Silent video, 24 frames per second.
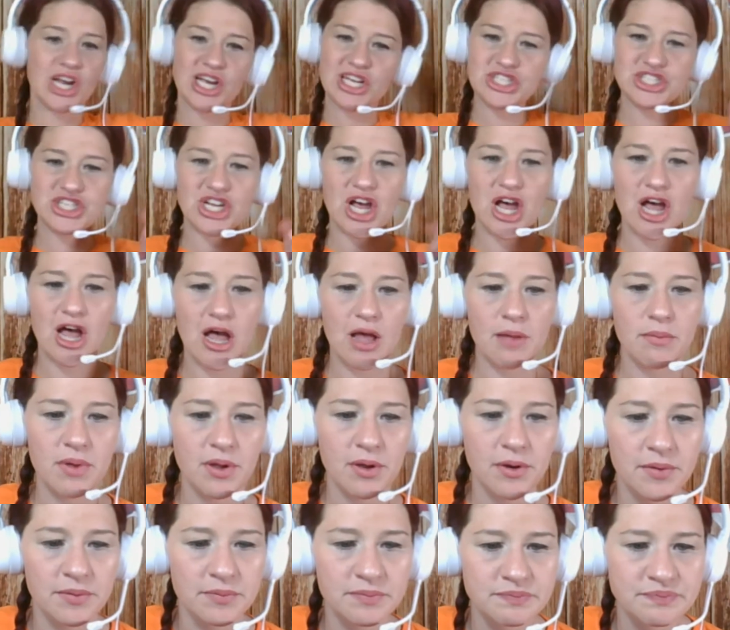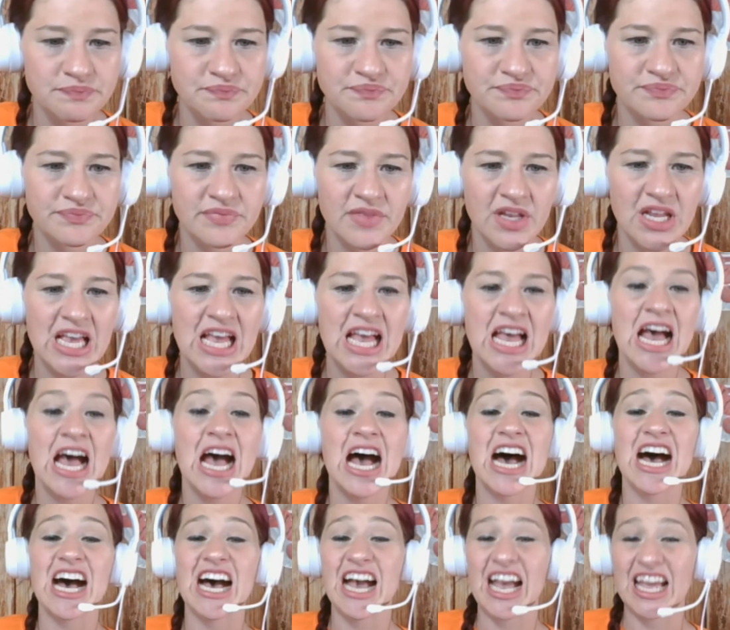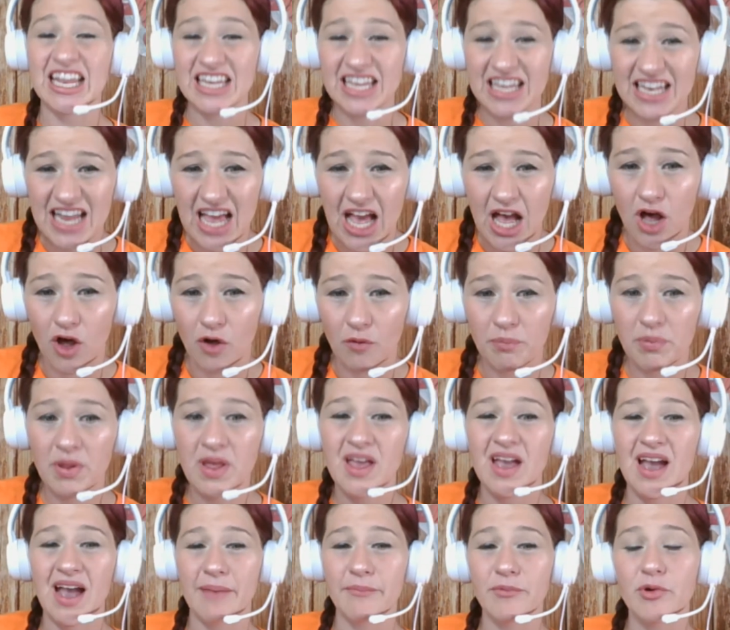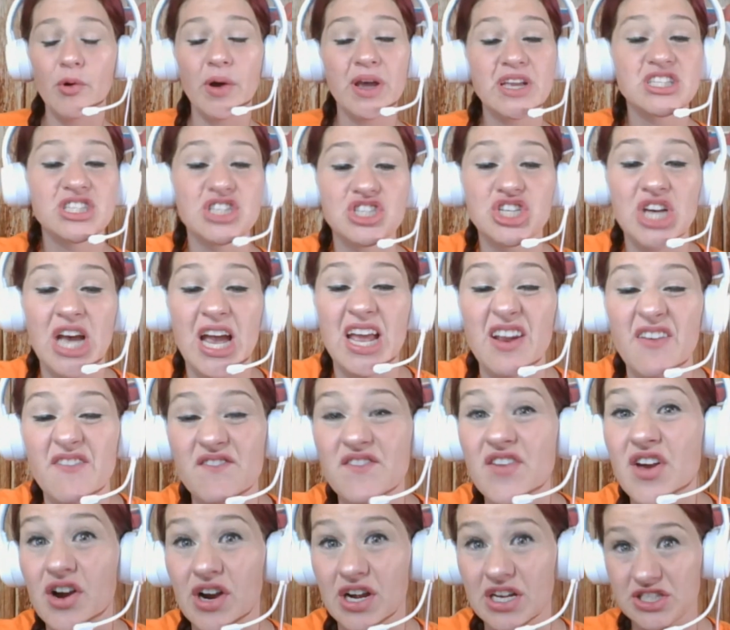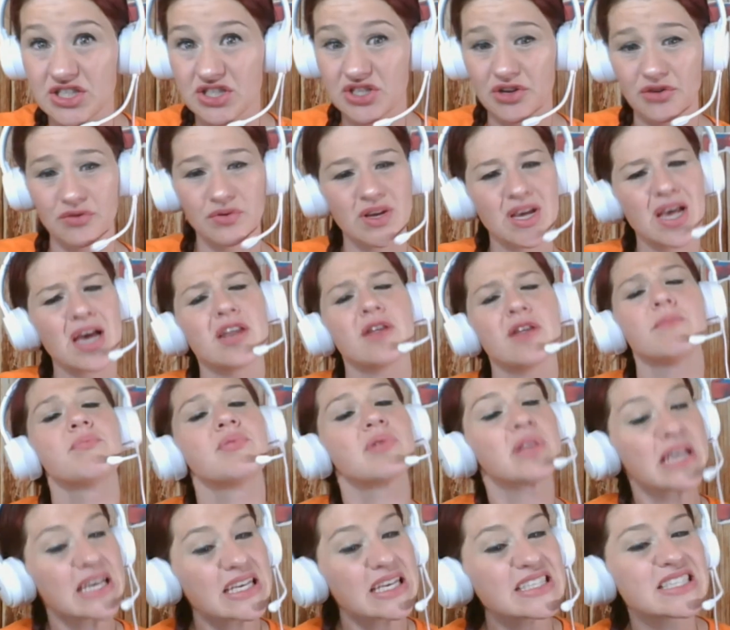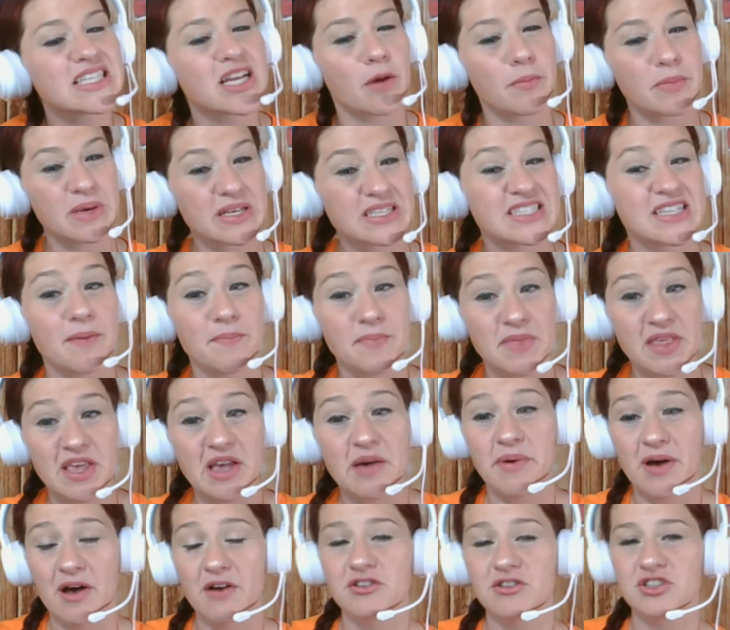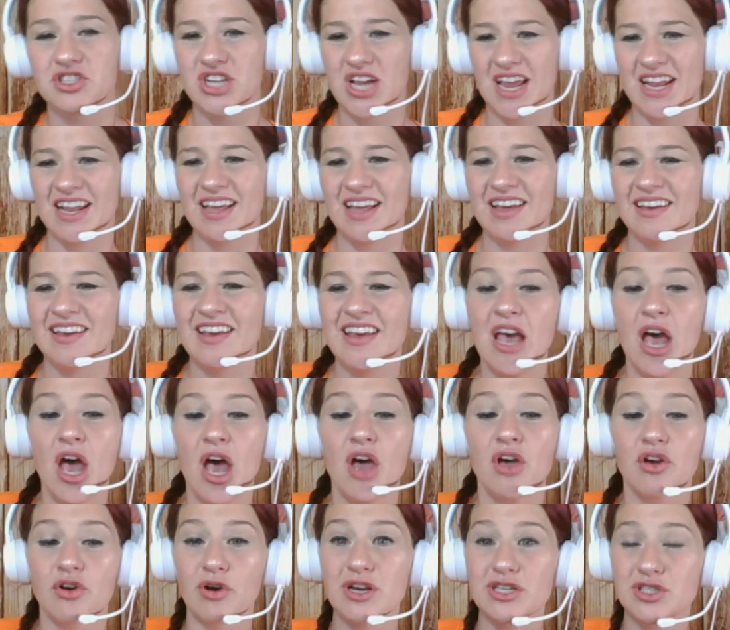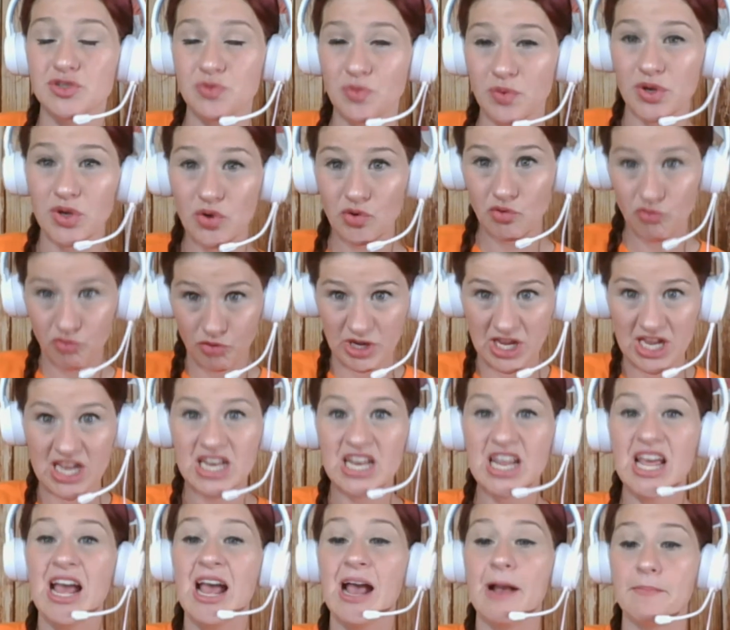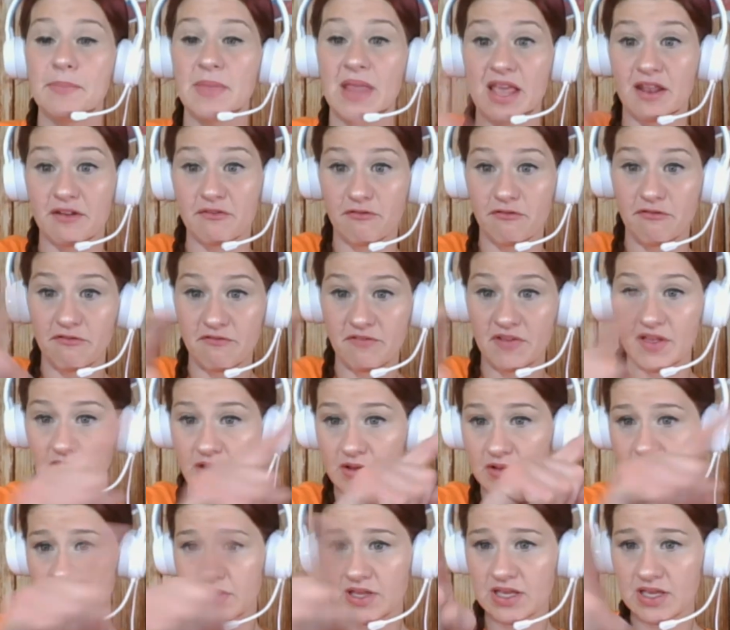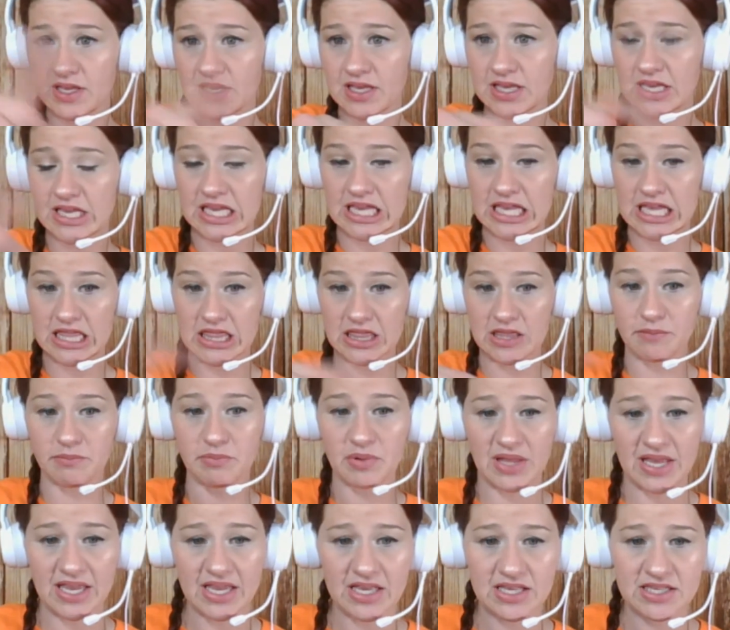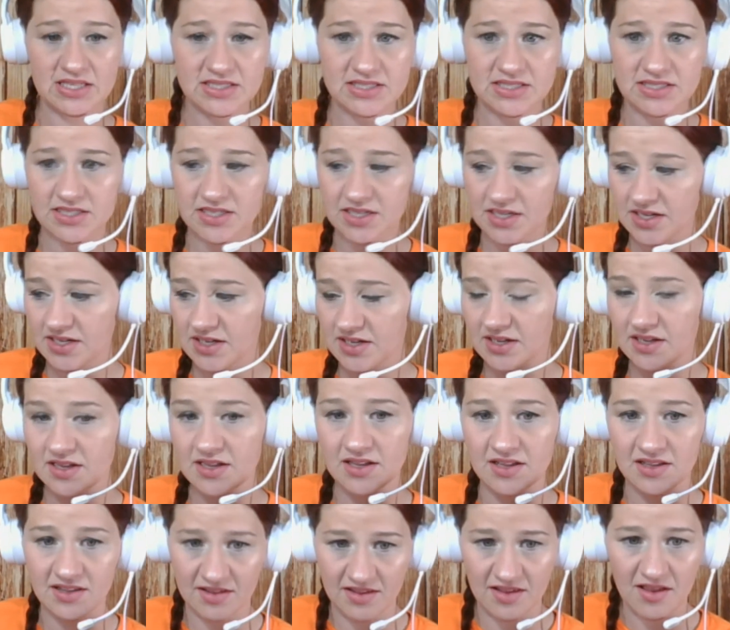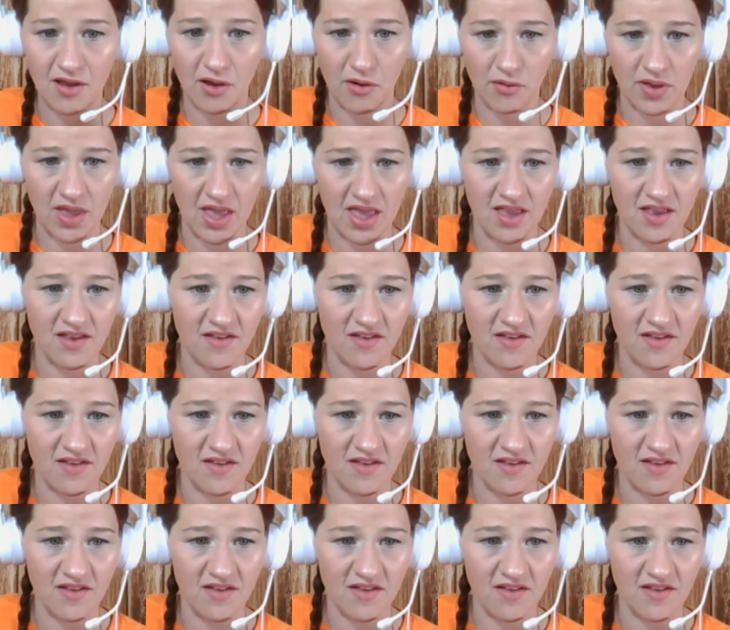job. I need help. I'm going to China very soon. Can you please tell me something about China? Chris, will you read and fill in the blanks? Okay.